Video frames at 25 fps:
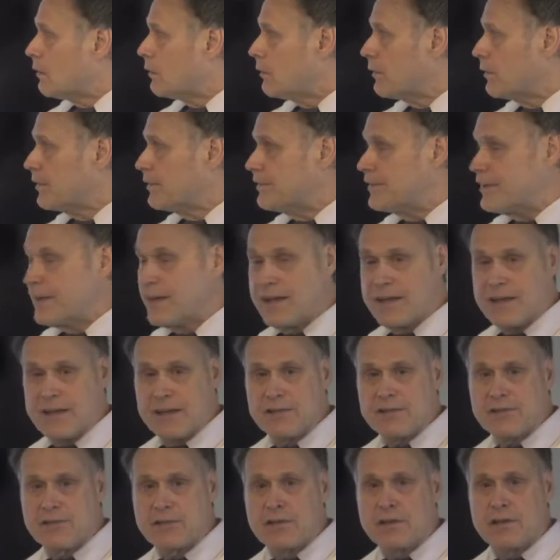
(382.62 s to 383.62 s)
The
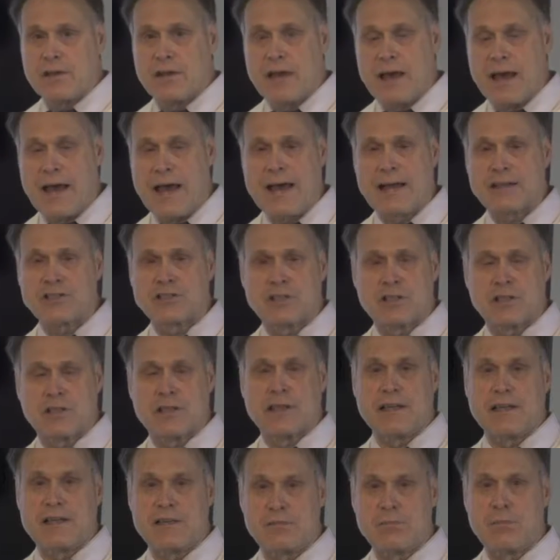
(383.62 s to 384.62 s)
disc
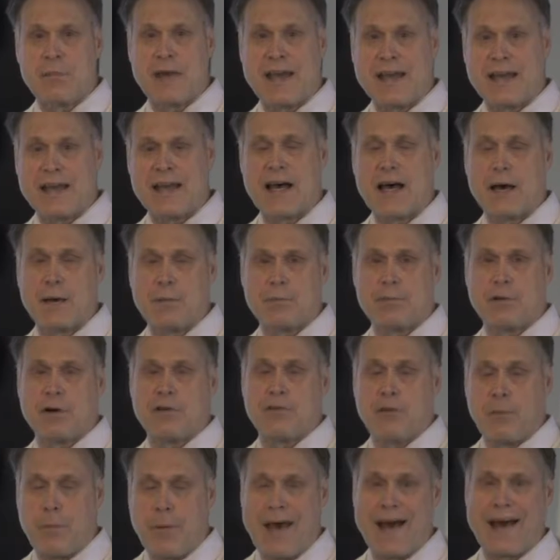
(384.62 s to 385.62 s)
actually is made up
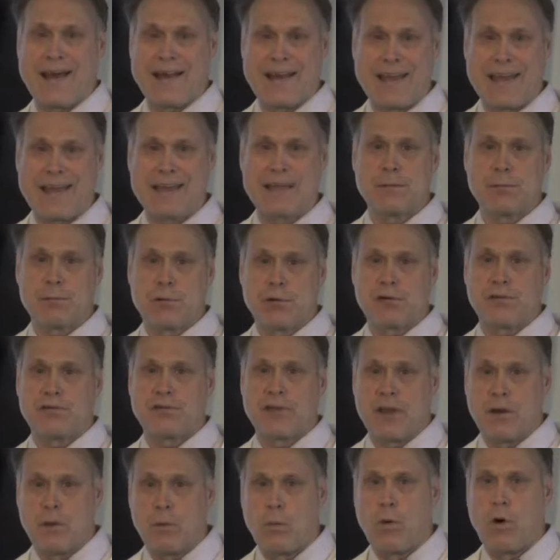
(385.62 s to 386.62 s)
of about
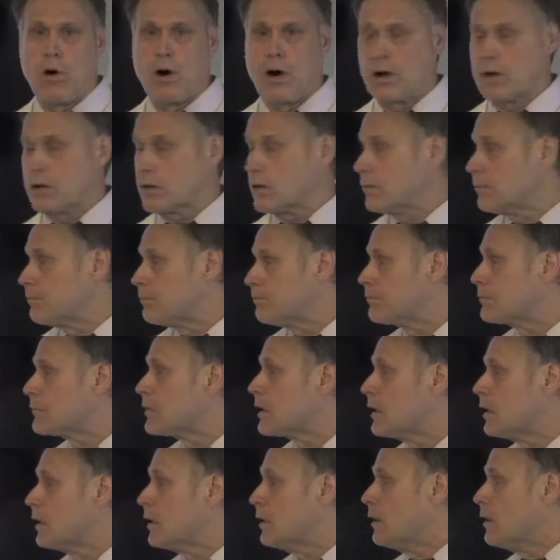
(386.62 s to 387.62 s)
80% water.
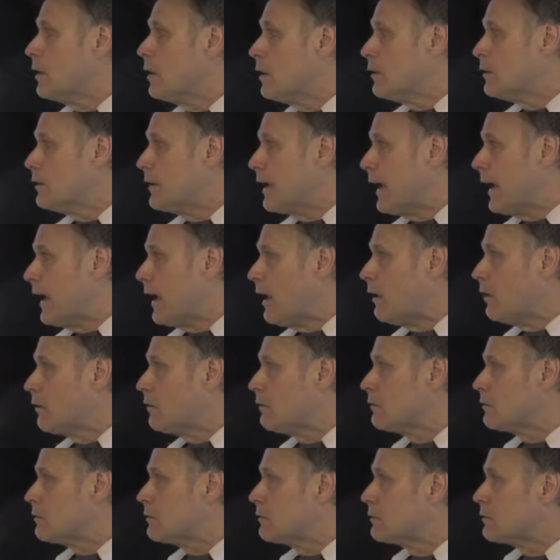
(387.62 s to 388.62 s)
Now,
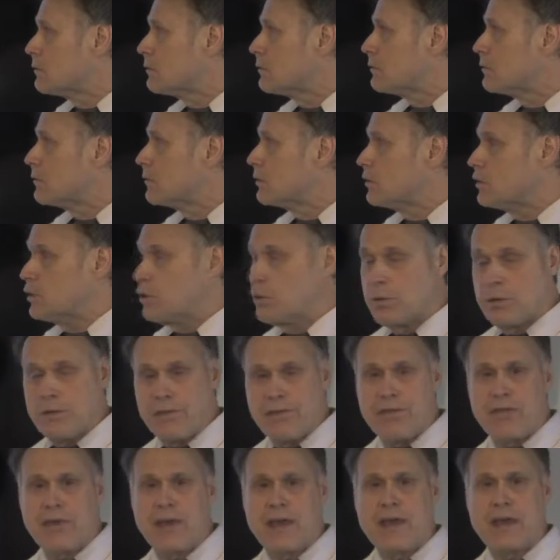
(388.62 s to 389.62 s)
you would
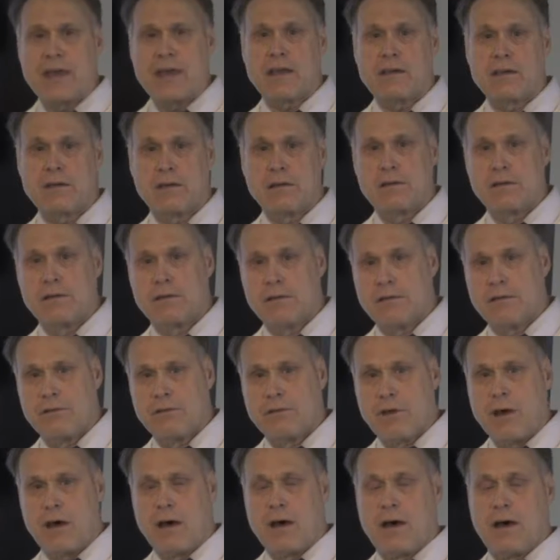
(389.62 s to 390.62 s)
think
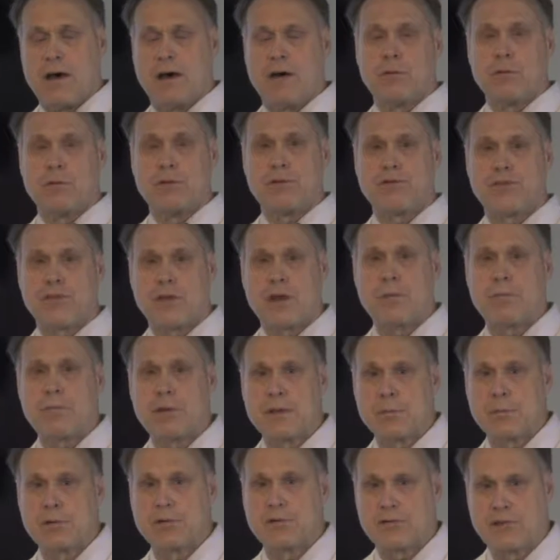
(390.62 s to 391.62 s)
with some
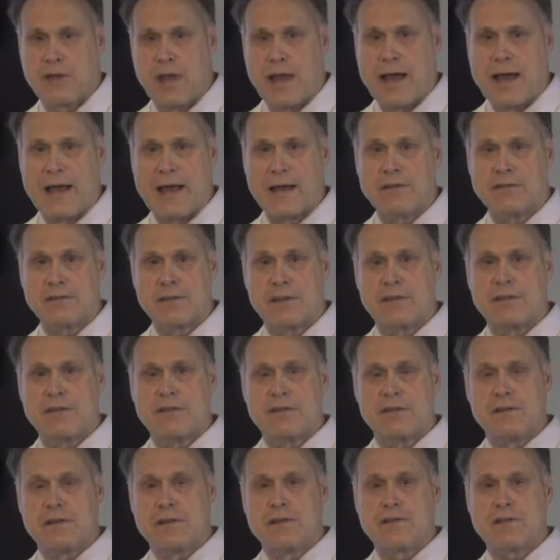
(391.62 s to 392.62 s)
people's diet that
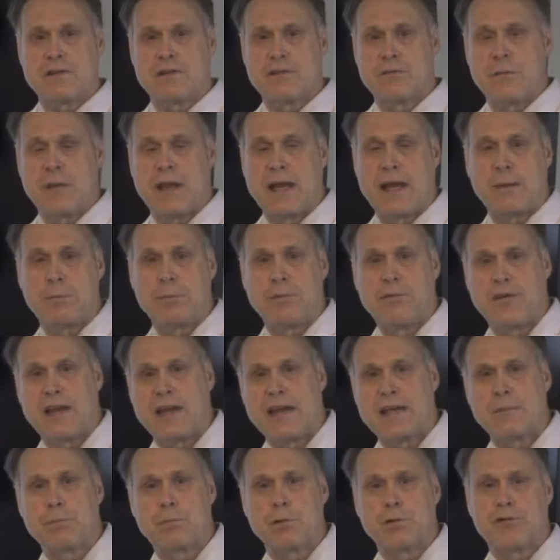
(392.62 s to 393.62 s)
the disc is made up of
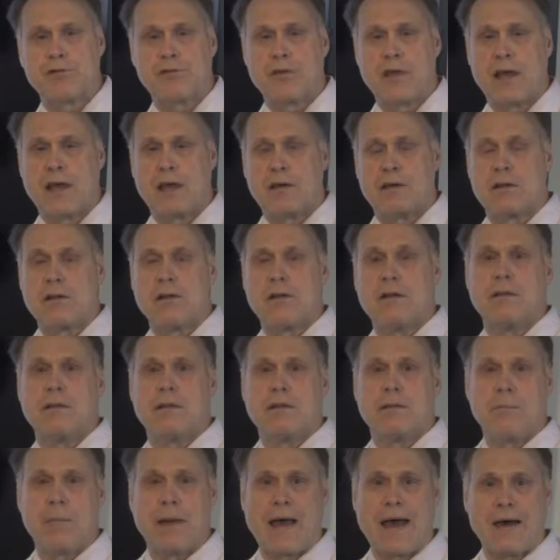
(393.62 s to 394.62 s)
80%
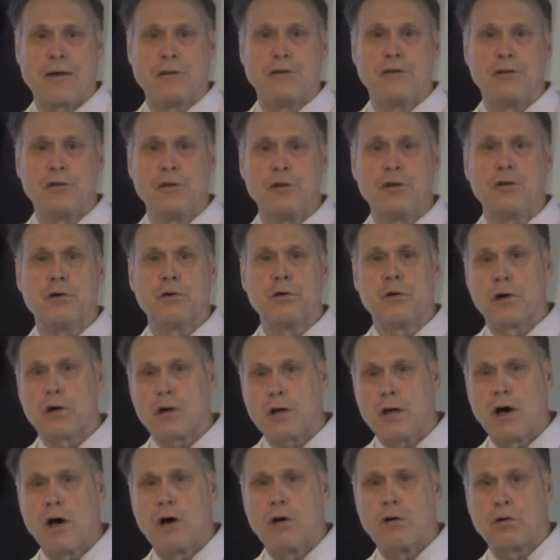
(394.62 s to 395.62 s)
Mountain Dew or
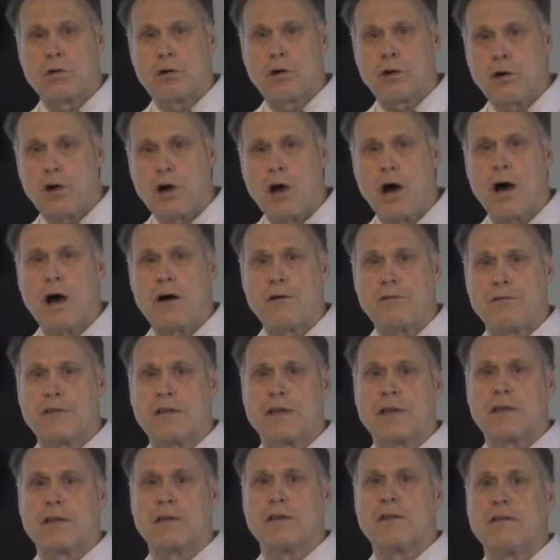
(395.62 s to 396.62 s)
Coke or
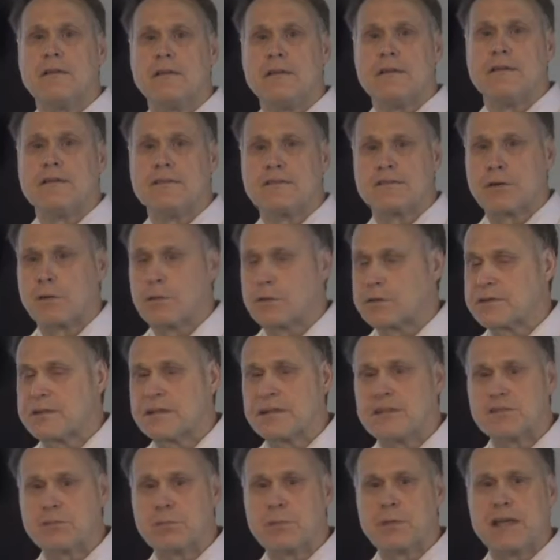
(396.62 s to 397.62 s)
coffee. So what
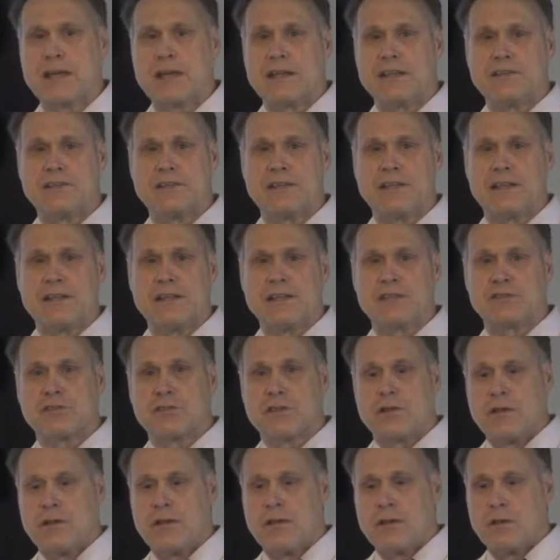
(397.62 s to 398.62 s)
this means is
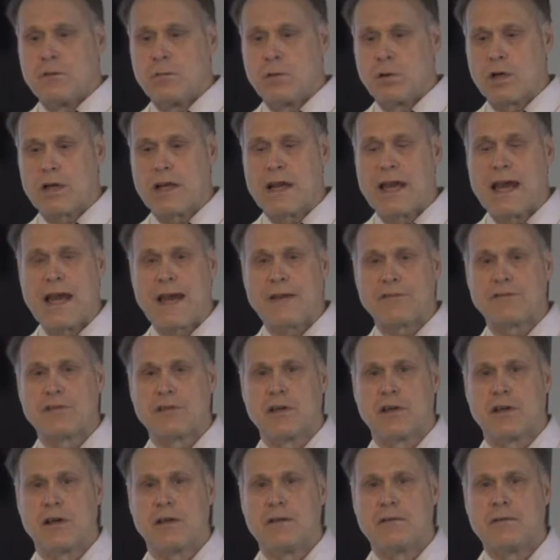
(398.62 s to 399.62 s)
we're going to have
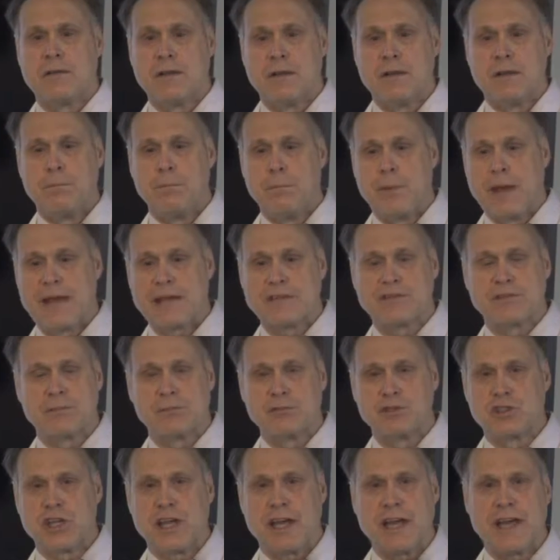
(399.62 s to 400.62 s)
to make
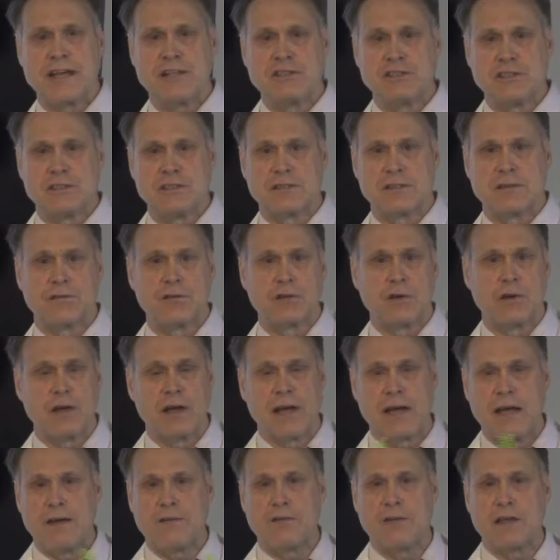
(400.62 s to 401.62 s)
some changes. If you're a
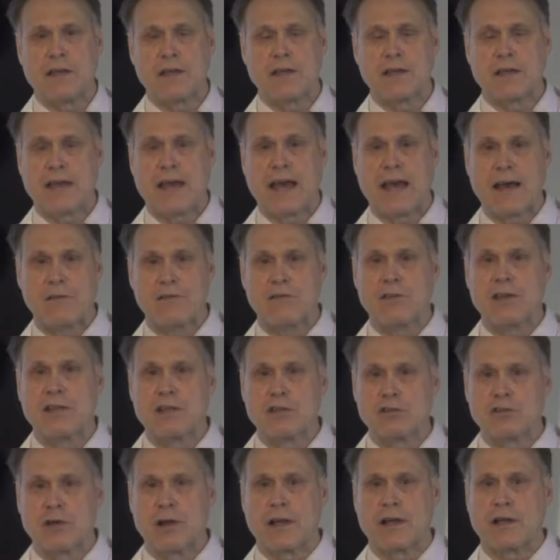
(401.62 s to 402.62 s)
heavy
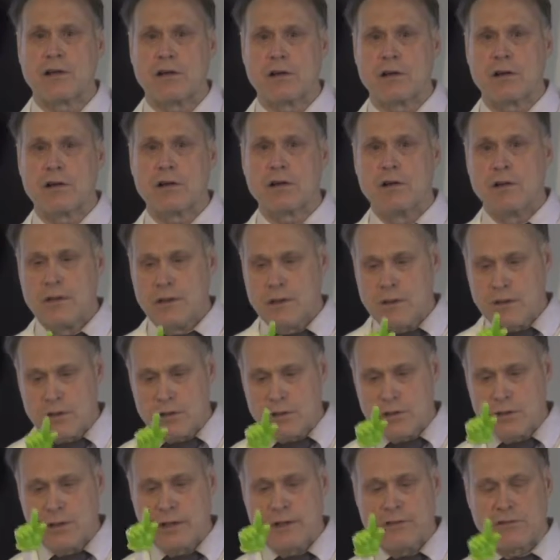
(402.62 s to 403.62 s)
caffeine drinker,
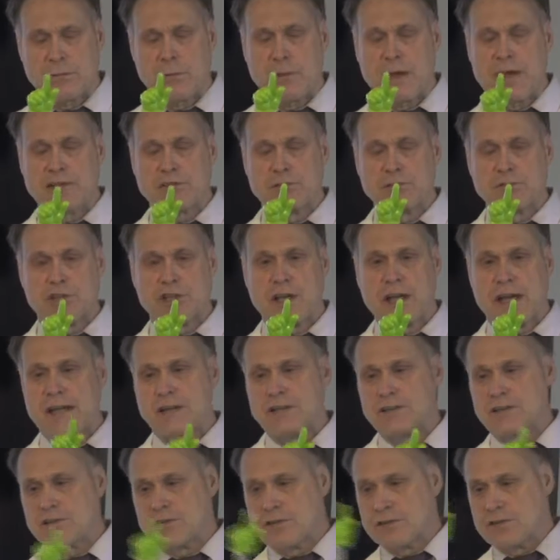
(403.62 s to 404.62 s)
you're going to have to make some
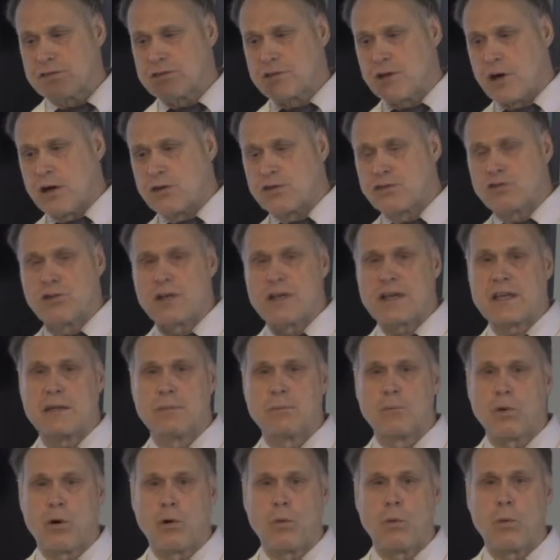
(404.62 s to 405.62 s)
changes and start
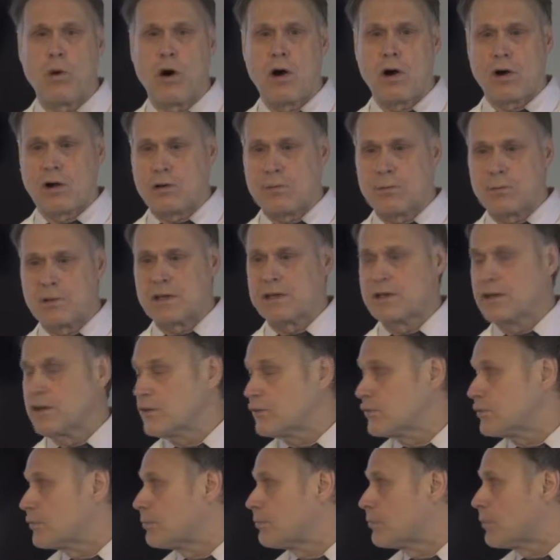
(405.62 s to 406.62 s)
drinking more water,
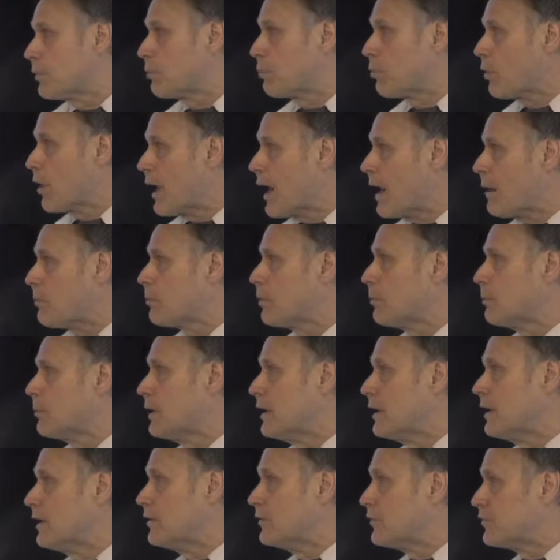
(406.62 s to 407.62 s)
because the problem
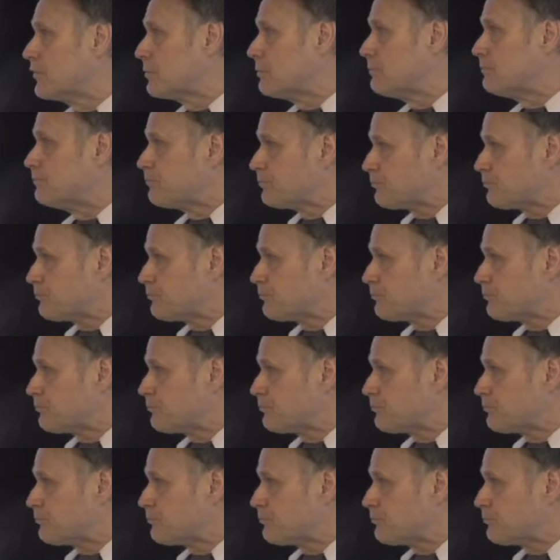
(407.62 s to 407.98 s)
is